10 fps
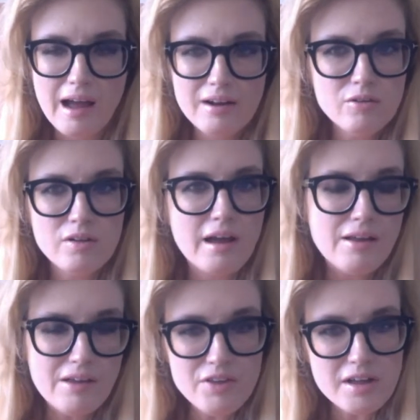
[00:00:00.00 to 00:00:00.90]
I don't want,
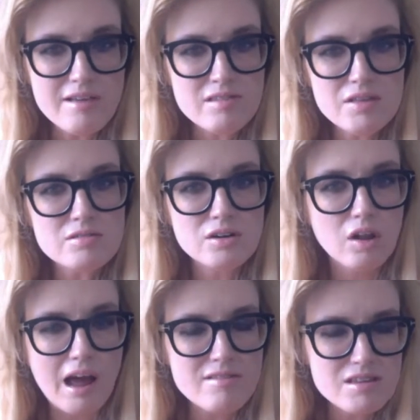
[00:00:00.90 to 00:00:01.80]
I think I see this in
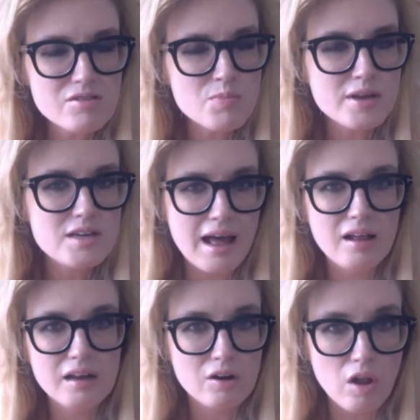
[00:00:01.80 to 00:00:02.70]
a, I see this
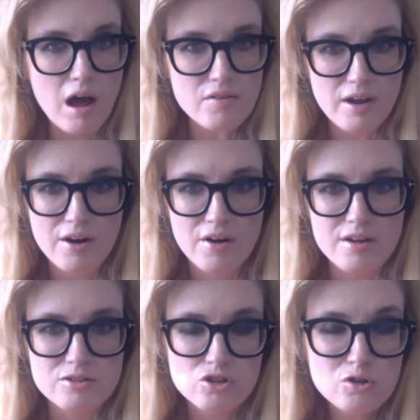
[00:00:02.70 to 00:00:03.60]
mentality in a lot of
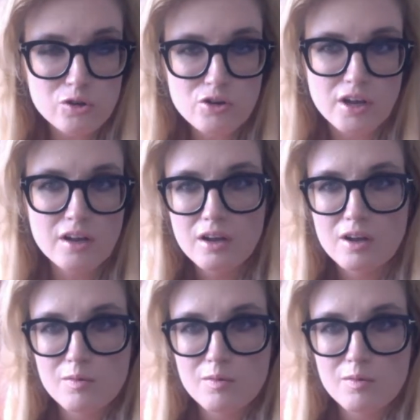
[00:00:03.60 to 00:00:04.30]
areas, including